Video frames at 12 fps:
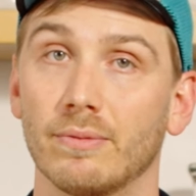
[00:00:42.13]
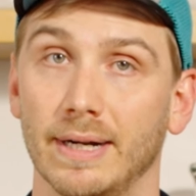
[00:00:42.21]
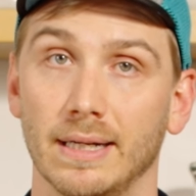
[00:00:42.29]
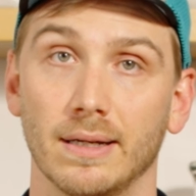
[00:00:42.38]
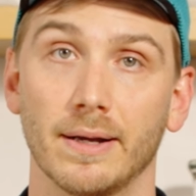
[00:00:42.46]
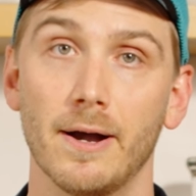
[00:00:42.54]

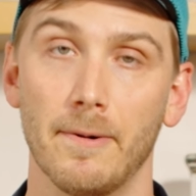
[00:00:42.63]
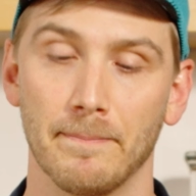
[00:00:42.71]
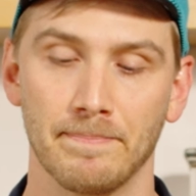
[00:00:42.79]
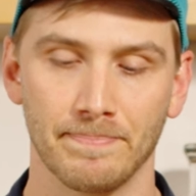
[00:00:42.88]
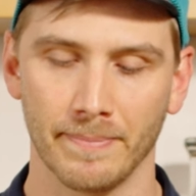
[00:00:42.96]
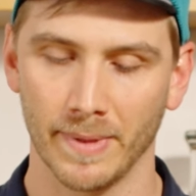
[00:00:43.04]
ready to go.
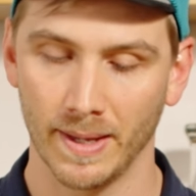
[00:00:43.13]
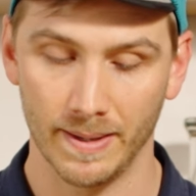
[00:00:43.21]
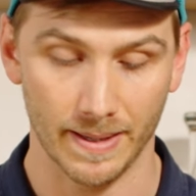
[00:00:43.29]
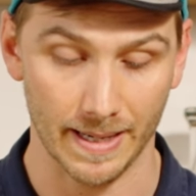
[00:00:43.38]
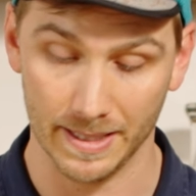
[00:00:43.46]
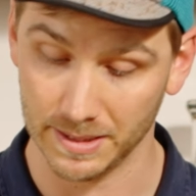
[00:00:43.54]

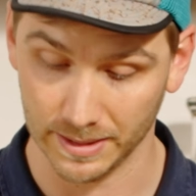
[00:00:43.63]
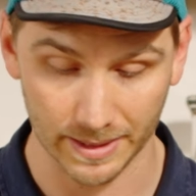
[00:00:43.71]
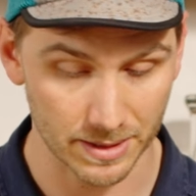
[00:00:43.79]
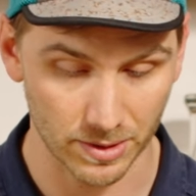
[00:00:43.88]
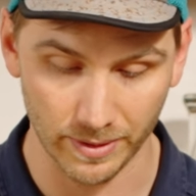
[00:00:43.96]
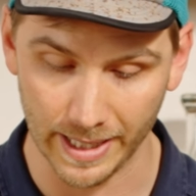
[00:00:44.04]
So
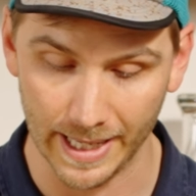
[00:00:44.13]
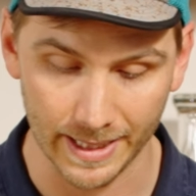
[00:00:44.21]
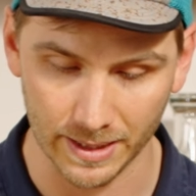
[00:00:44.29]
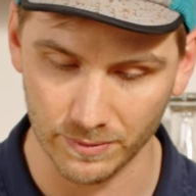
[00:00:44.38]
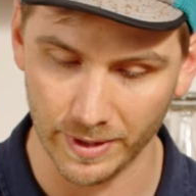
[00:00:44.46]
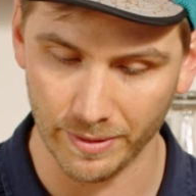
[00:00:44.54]
let's go ahead
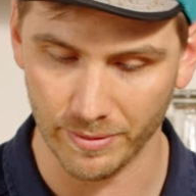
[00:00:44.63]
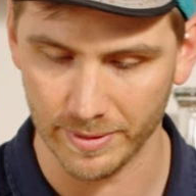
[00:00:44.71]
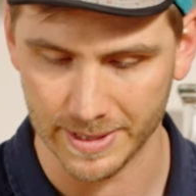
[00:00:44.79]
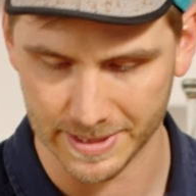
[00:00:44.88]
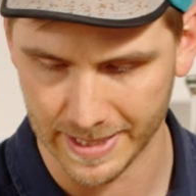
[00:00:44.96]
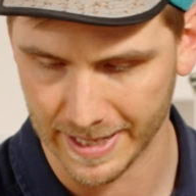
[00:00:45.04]
and run through
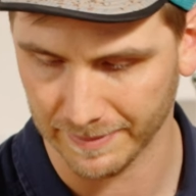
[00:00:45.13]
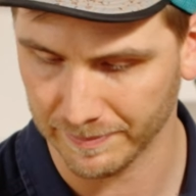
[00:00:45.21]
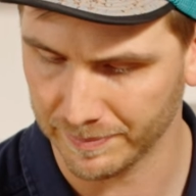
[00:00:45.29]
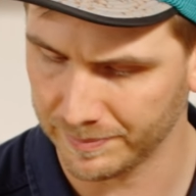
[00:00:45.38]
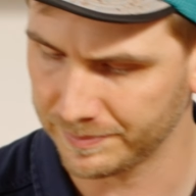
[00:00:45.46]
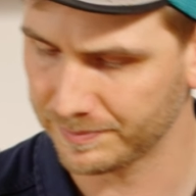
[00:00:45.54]
this thing.
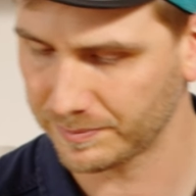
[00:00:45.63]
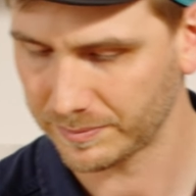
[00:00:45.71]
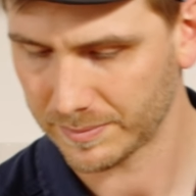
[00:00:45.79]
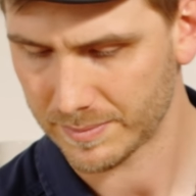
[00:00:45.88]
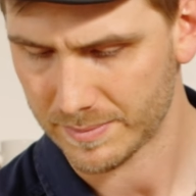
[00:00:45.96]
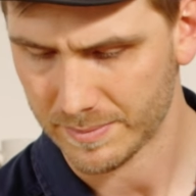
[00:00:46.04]

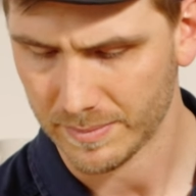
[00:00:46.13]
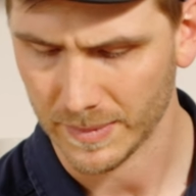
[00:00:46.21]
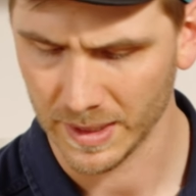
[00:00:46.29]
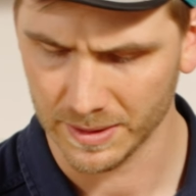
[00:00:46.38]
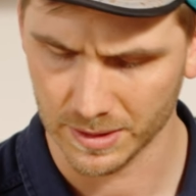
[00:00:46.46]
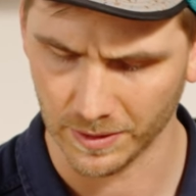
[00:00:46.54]

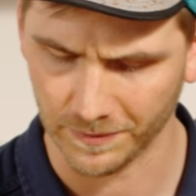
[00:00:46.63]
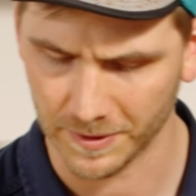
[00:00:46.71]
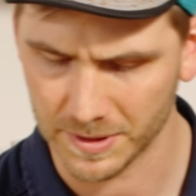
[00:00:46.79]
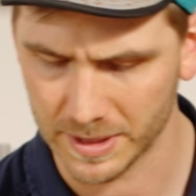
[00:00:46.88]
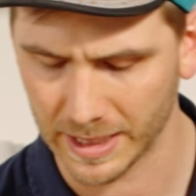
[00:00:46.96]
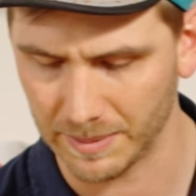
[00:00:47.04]
So
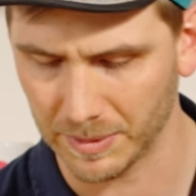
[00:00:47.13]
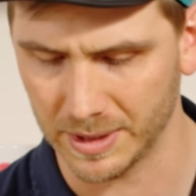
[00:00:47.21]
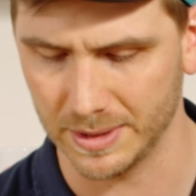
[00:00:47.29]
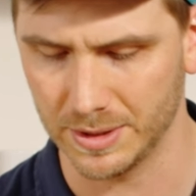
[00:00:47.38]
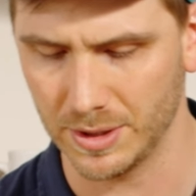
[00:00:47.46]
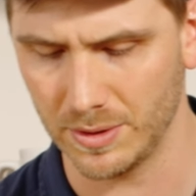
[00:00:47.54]
first thing I'm
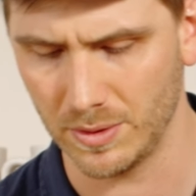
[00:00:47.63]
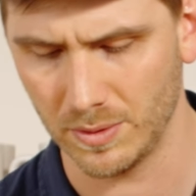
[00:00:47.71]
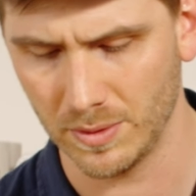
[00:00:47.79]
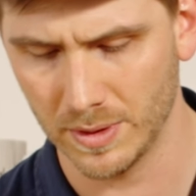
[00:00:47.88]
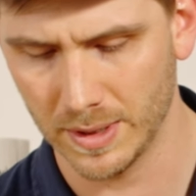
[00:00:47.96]
gonna do